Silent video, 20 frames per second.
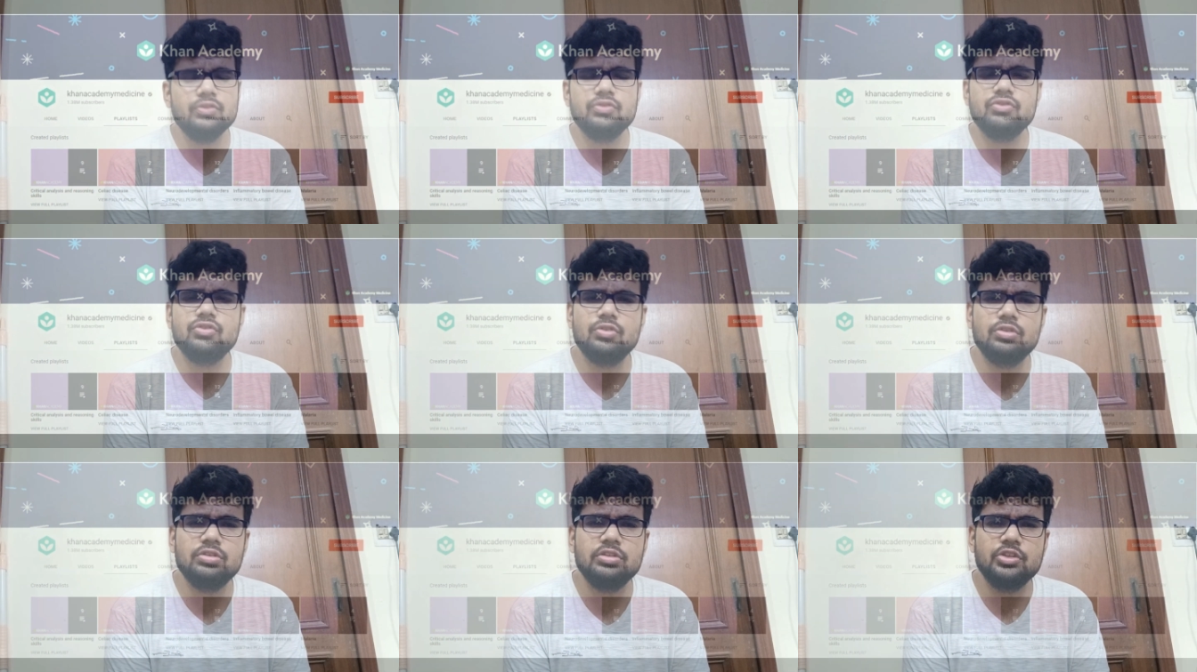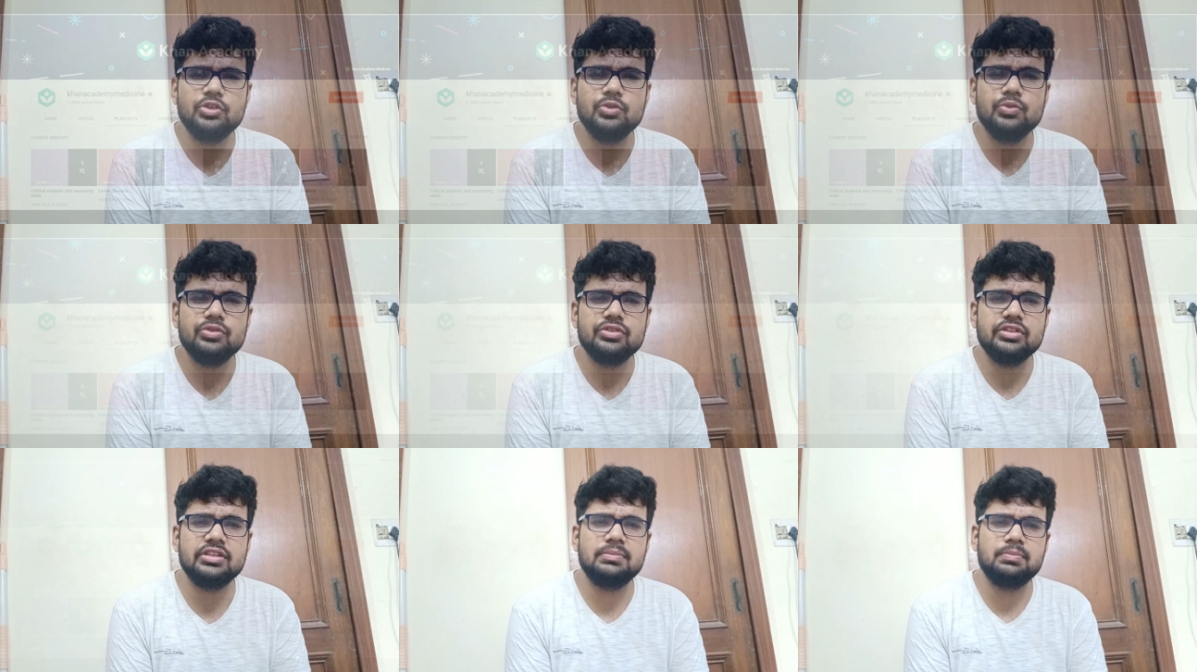used to
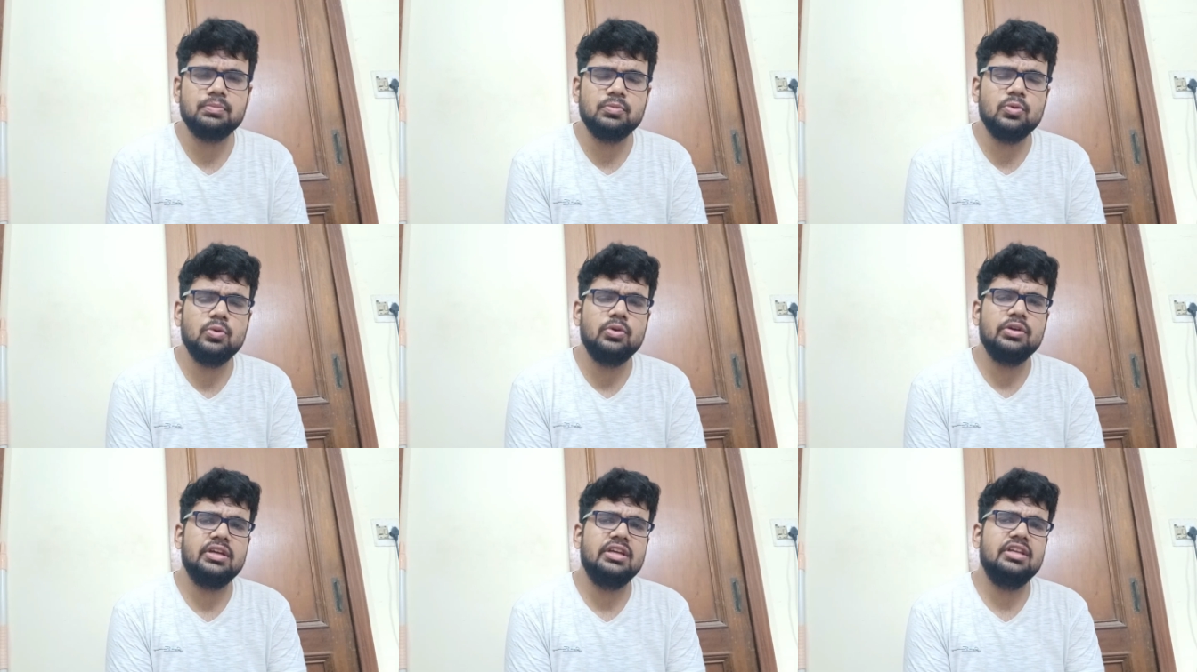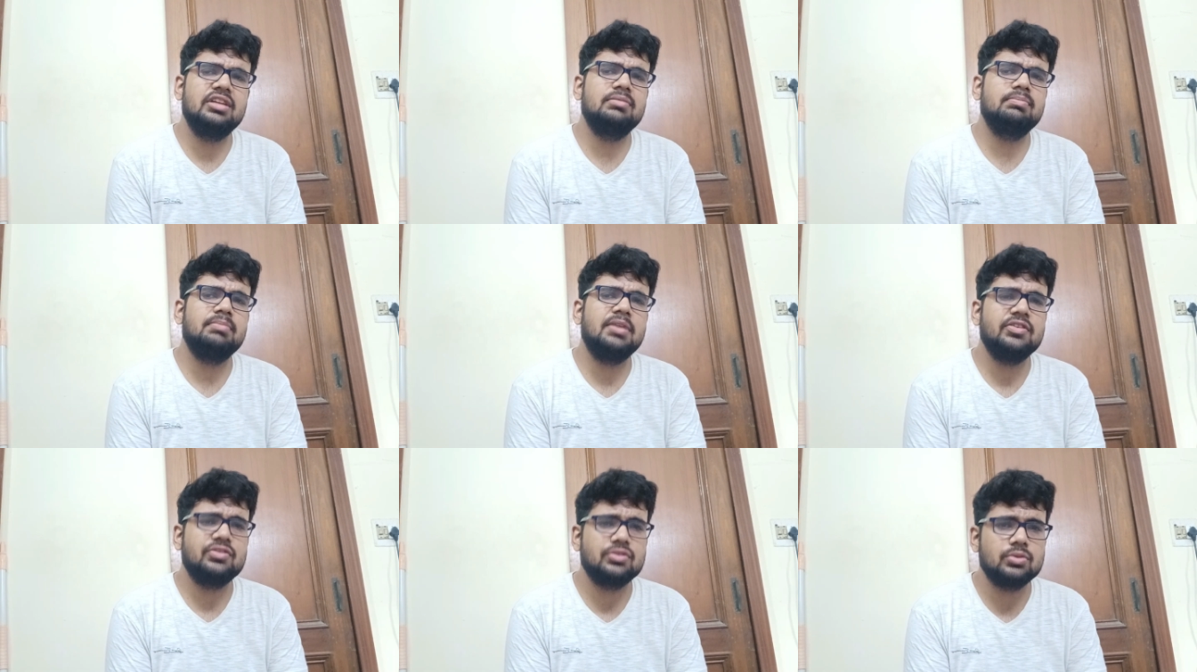use it more in
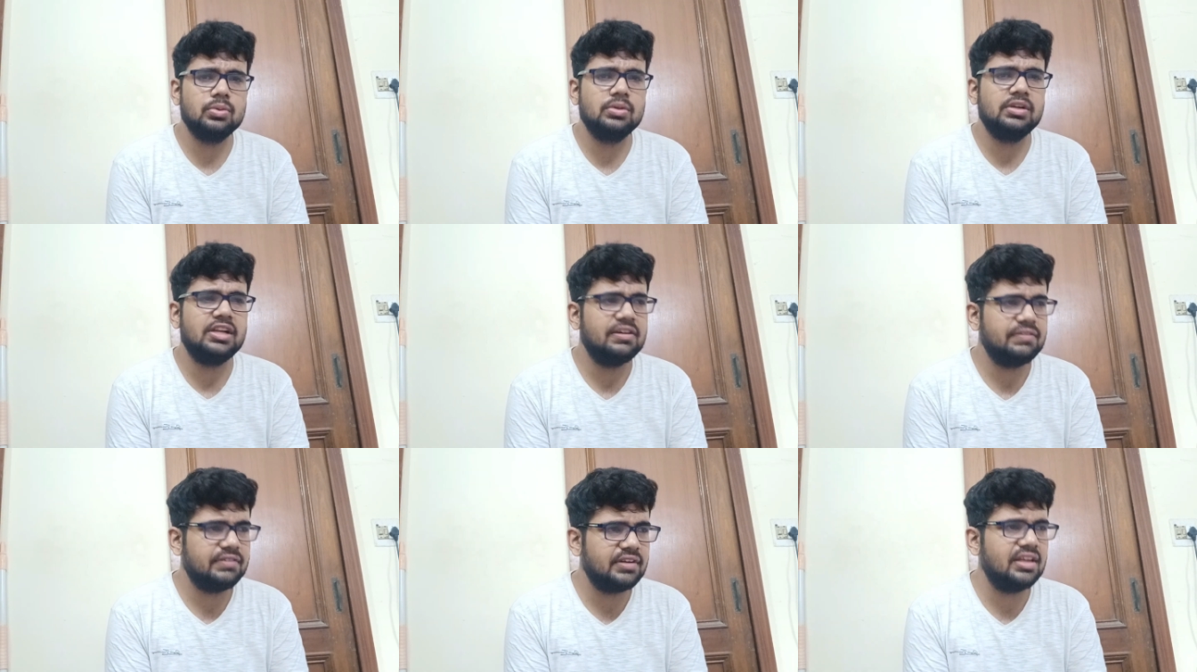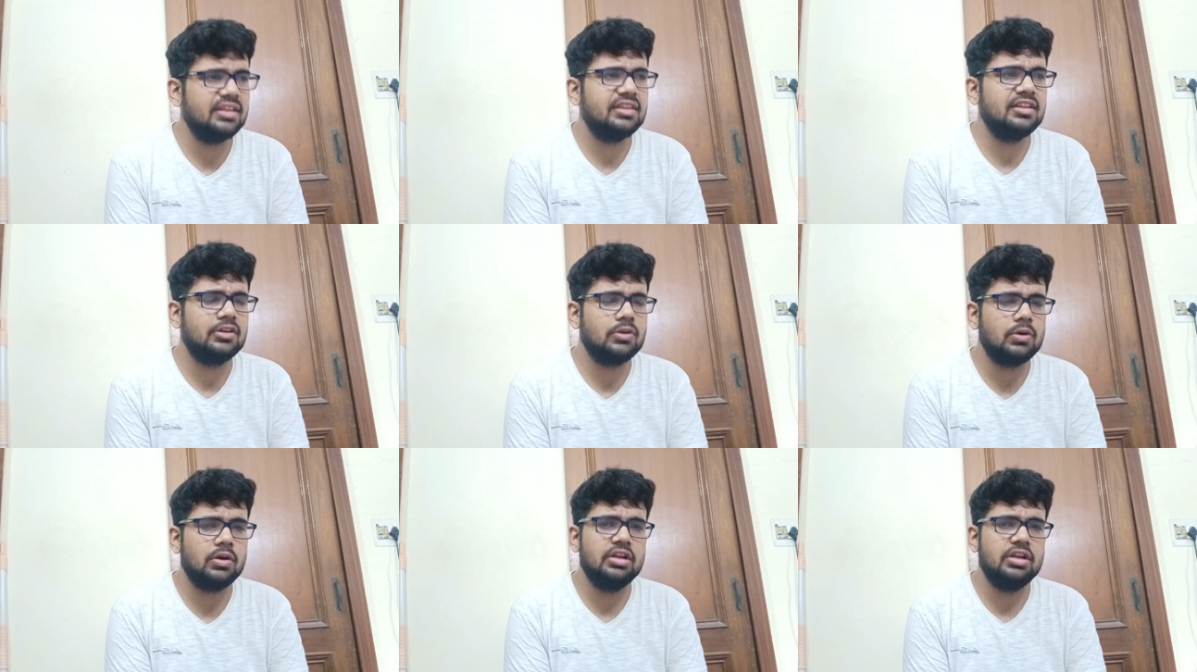my school life rather
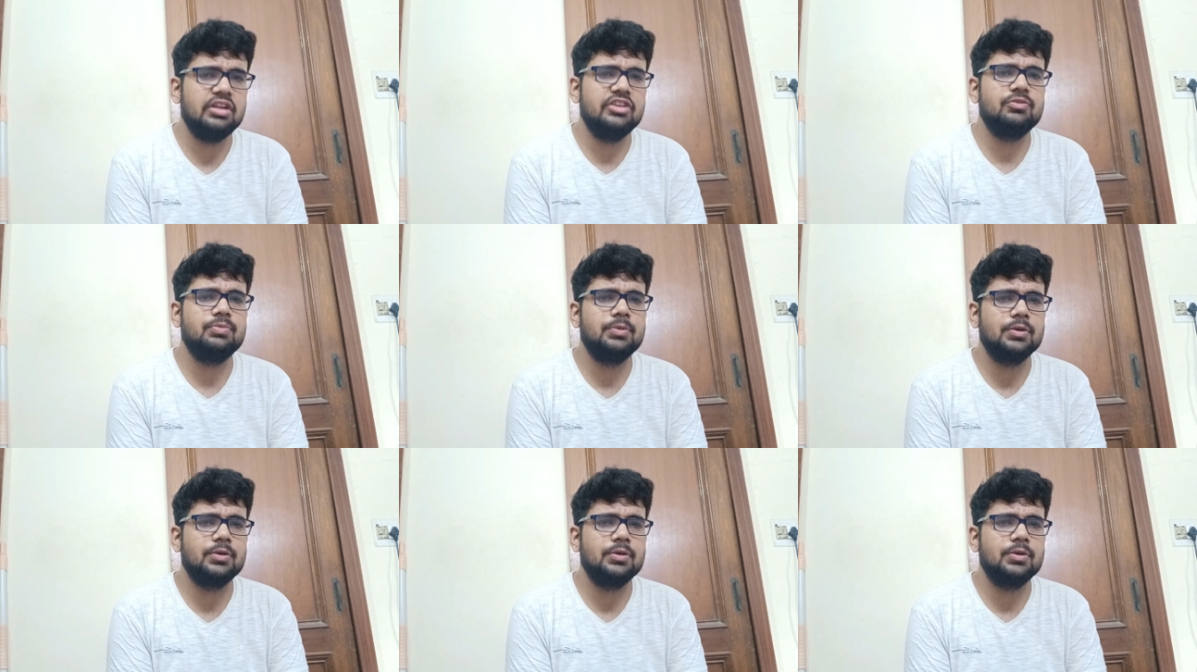than college,